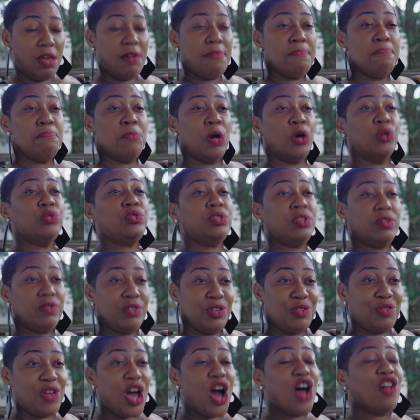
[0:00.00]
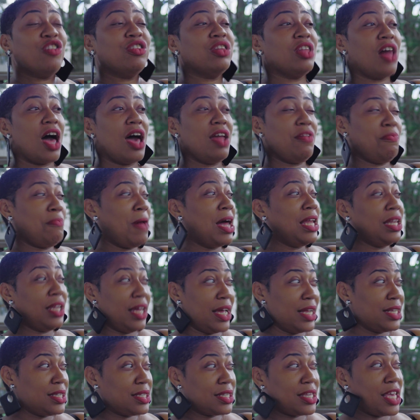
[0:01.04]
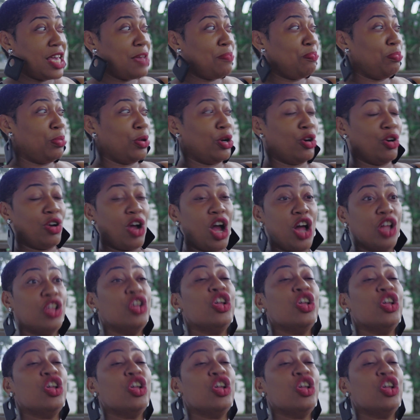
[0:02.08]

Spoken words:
Most of it, a lot, my landscaper,